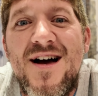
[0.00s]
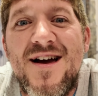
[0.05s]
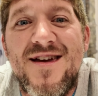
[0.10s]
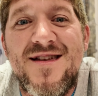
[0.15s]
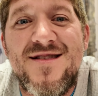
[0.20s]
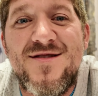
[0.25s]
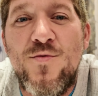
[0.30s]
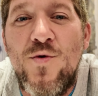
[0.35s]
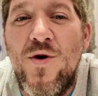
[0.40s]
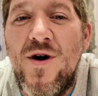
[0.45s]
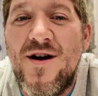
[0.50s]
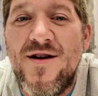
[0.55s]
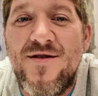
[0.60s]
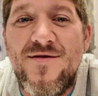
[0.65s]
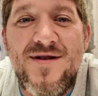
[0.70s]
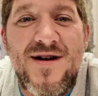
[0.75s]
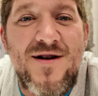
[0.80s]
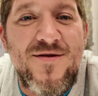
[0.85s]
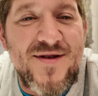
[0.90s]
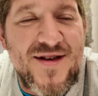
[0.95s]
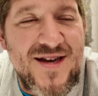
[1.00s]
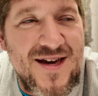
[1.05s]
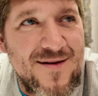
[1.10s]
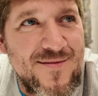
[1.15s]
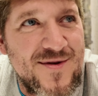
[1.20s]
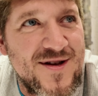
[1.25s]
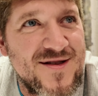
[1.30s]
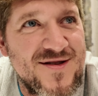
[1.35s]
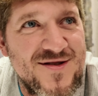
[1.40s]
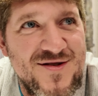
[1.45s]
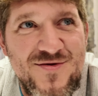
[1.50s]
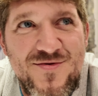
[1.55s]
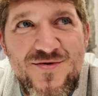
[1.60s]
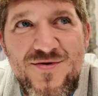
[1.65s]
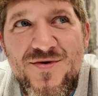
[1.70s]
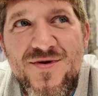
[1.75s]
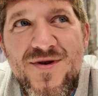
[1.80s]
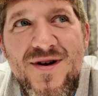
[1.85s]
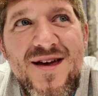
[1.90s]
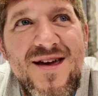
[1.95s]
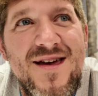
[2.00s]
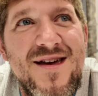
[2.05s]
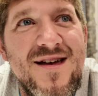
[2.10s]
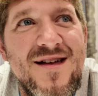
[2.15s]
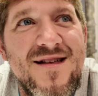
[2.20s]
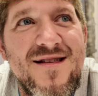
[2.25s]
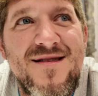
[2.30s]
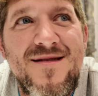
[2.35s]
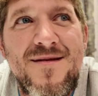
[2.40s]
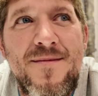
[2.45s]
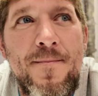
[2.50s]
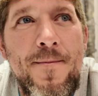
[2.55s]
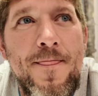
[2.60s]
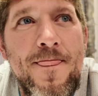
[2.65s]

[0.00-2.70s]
Get to walk around Kathmandu and